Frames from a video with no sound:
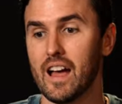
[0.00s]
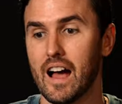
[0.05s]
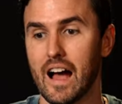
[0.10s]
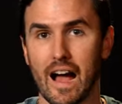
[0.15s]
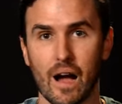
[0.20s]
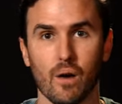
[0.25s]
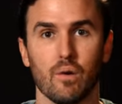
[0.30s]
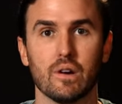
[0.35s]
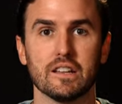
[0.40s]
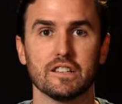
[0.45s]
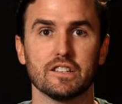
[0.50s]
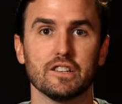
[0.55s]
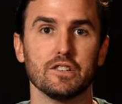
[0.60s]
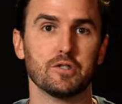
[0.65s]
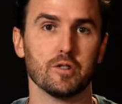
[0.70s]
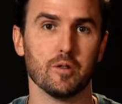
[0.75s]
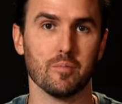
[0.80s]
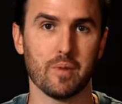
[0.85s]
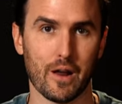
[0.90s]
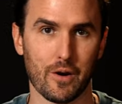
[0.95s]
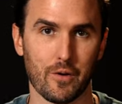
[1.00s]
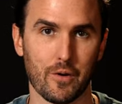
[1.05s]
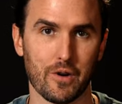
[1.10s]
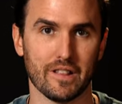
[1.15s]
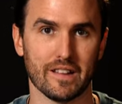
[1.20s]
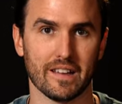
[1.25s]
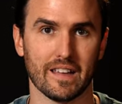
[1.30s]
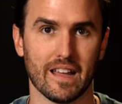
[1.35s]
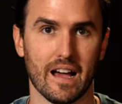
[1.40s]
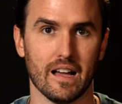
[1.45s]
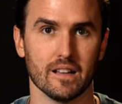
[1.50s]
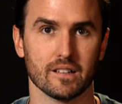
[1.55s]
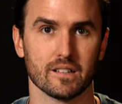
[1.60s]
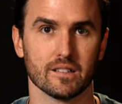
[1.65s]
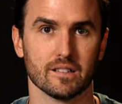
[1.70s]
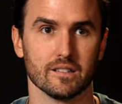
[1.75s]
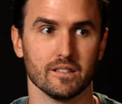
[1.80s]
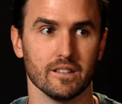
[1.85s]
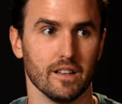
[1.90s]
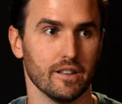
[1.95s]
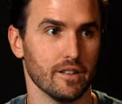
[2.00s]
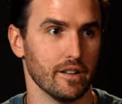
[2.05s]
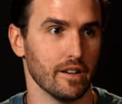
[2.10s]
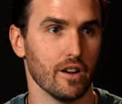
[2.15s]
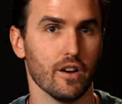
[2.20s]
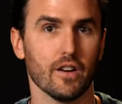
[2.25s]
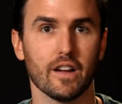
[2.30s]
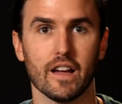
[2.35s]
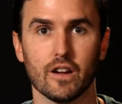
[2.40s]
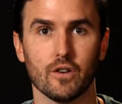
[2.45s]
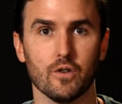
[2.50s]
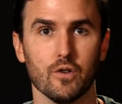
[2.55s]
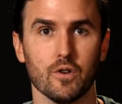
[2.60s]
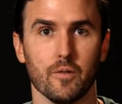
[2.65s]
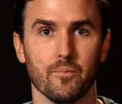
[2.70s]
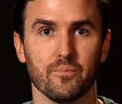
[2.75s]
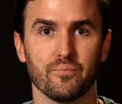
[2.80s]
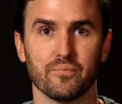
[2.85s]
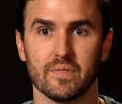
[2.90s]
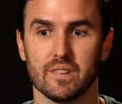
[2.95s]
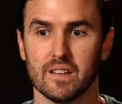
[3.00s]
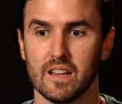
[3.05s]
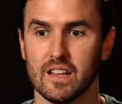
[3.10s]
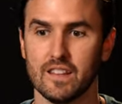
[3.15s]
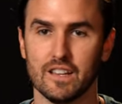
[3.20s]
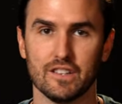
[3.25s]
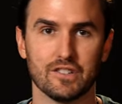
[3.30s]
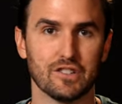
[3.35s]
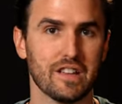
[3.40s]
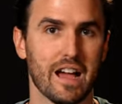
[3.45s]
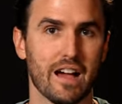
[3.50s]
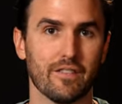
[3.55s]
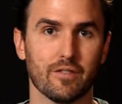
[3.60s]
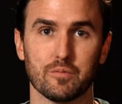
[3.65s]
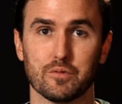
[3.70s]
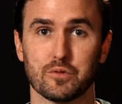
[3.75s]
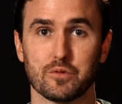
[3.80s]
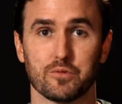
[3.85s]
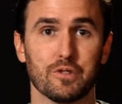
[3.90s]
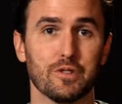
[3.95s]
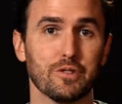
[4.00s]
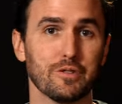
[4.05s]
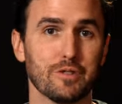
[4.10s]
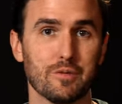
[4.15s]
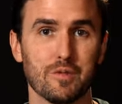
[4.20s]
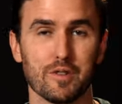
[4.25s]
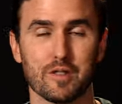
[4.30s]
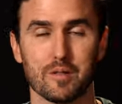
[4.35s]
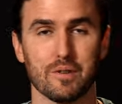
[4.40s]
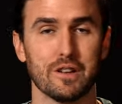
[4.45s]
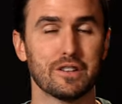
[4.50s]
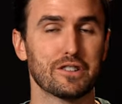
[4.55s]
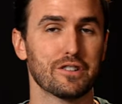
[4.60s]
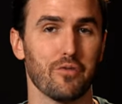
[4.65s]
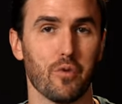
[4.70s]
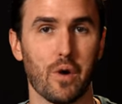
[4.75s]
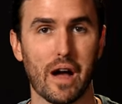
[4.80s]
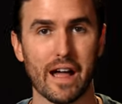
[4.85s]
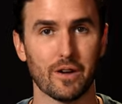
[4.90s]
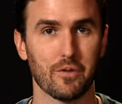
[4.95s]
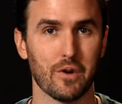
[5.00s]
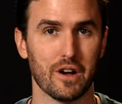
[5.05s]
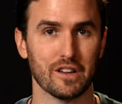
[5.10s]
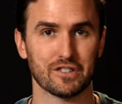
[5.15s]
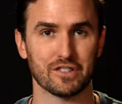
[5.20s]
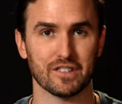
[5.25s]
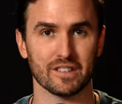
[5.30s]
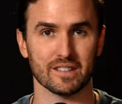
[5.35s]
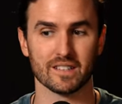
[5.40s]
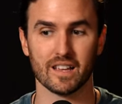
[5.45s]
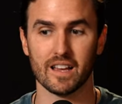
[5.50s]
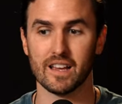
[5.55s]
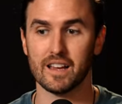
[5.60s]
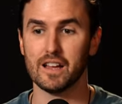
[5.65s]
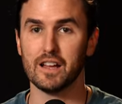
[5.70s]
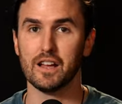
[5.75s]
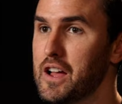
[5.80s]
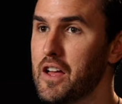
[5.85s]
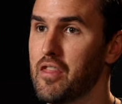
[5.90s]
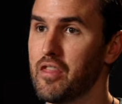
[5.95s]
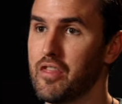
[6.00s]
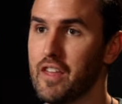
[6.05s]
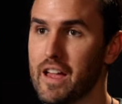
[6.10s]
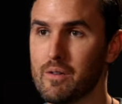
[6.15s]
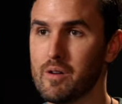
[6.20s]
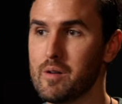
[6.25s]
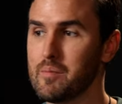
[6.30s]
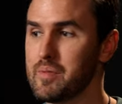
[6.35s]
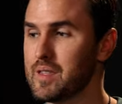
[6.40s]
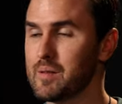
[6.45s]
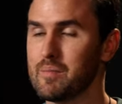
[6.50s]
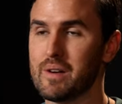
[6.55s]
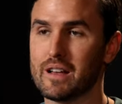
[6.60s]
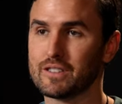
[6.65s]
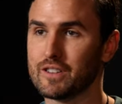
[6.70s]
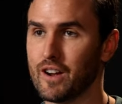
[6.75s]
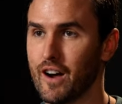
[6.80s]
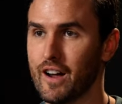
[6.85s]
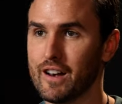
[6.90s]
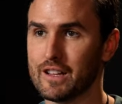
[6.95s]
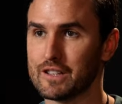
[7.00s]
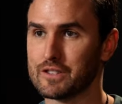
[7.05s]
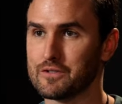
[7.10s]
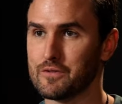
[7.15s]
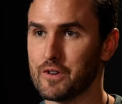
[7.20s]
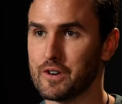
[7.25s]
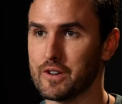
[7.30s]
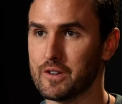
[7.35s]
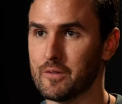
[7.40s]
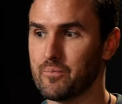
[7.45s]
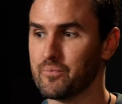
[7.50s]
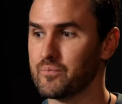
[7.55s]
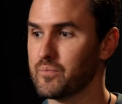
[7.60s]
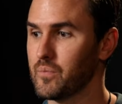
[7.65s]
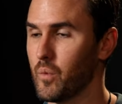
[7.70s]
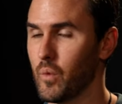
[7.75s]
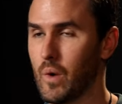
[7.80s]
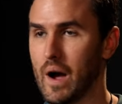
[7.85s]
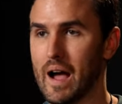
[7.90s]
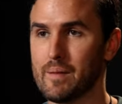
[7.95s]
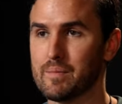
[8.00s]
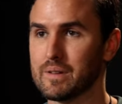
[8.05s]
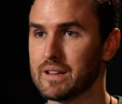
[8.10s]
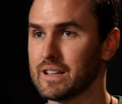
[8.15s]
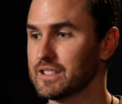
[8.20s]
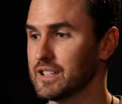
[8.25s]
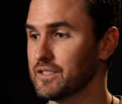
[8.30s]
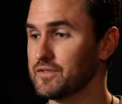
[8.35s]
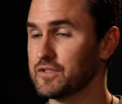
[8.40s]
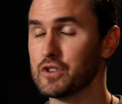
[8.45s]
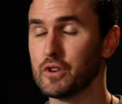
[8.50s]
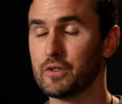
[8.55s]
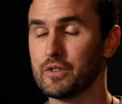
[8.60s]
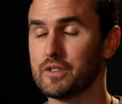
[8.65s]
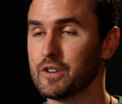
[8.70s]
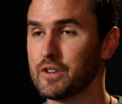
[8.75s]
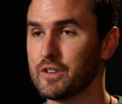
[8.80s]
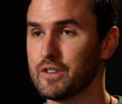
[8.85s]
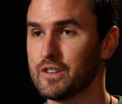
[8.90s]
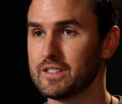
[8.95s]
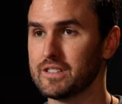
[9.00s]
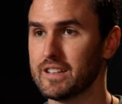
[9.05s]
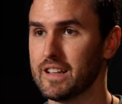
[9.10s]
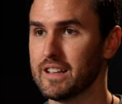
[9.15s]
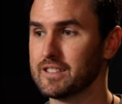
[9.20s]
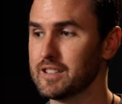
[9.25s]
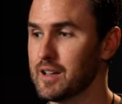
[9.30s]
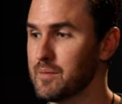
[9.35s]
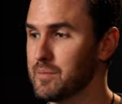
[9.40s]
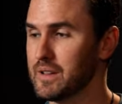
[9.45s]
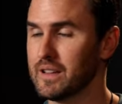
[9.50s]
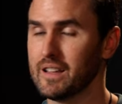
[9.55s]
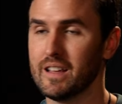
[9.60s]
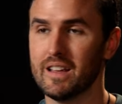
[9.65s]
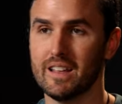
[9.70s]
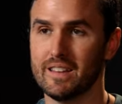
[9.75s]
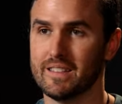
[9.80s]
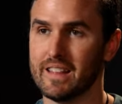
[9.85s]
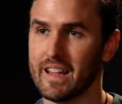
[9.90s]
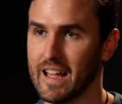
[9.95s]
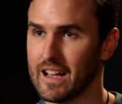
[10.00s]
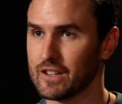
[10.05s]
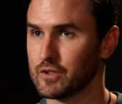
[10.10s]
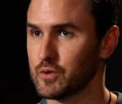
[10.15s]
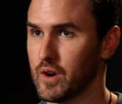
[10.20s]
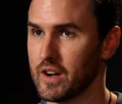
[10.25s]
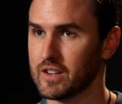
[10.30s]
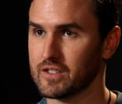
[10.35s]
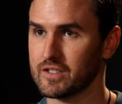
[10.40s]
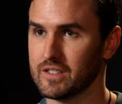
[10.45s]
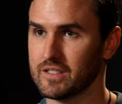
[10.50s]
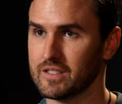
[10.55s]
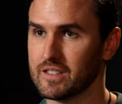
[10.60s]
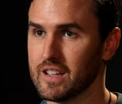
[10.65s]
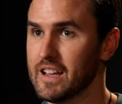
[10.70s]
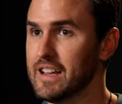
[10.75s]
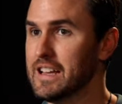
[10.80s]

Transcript: I want to teach you about oil and gas? And they're like, okay, cool. And then just have them drill you with a bunch of why questions. They will be the best audience for you. Why? Because if children don't understand something, they ask questions.